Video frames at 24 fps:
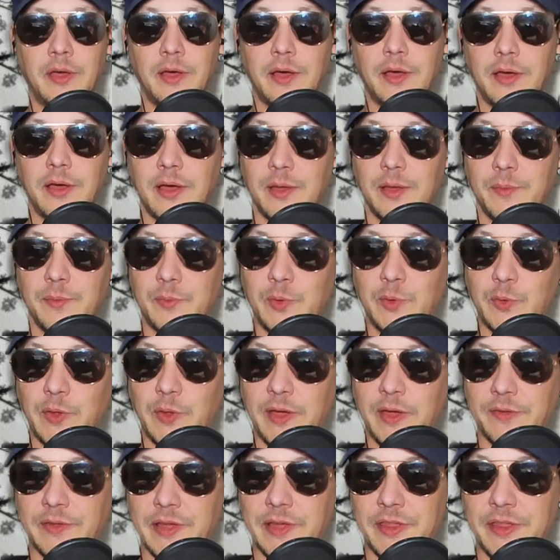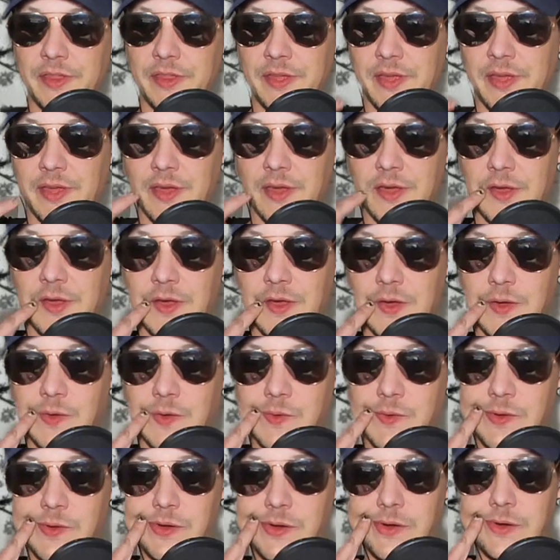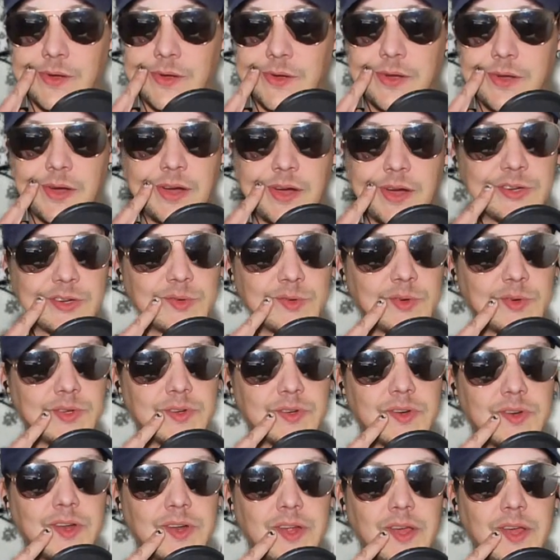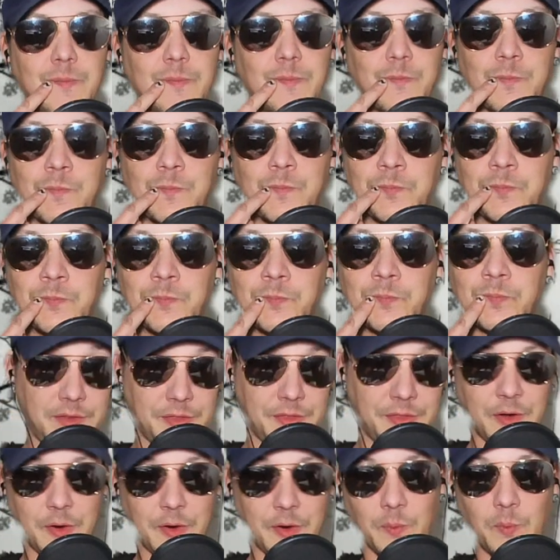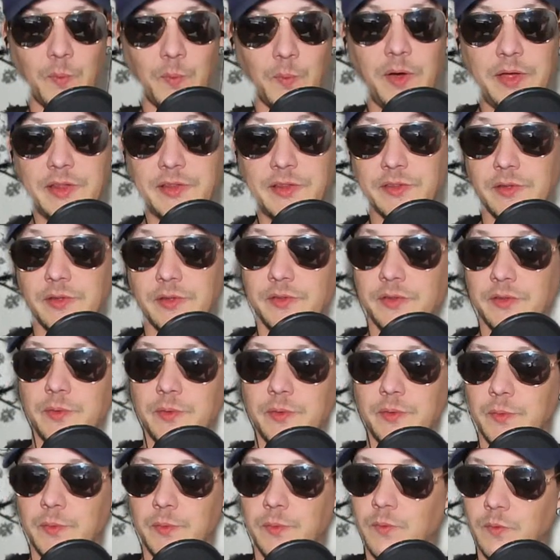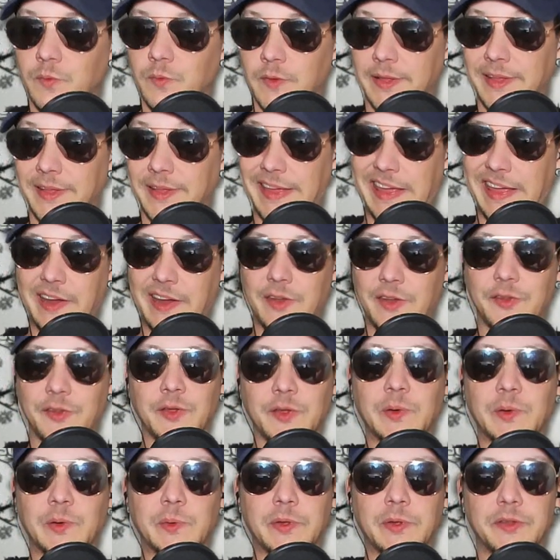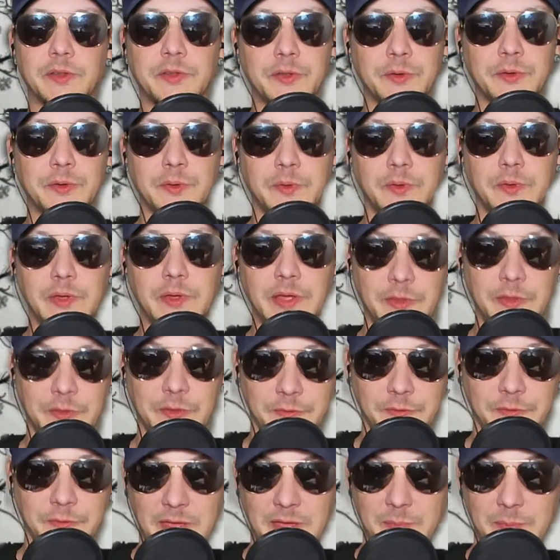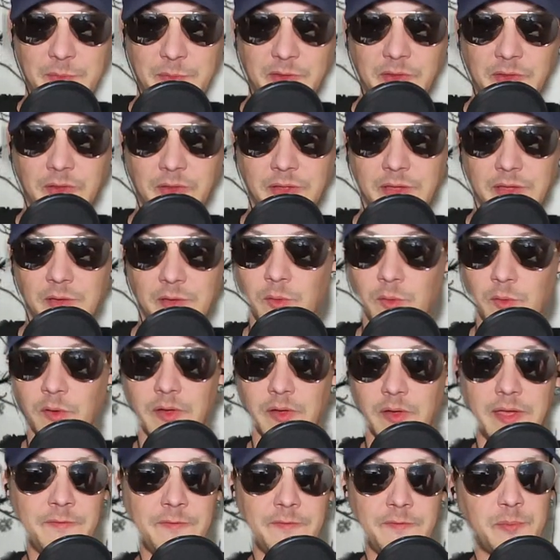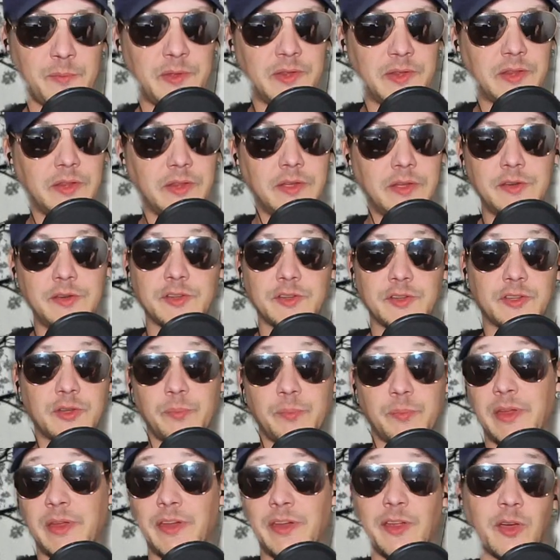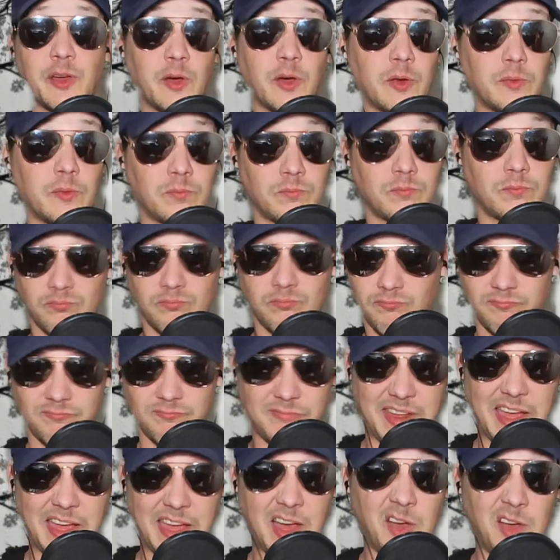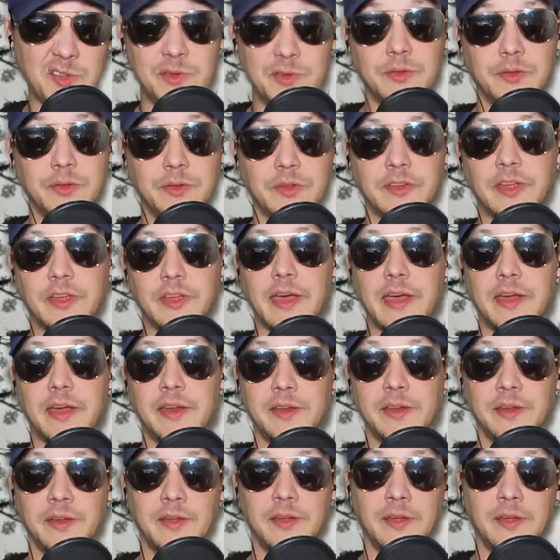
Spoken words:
who left. I think, oh gosh, what's her name? There was also like Candace Owens, who either famously or infamously, just depending on how you look at it,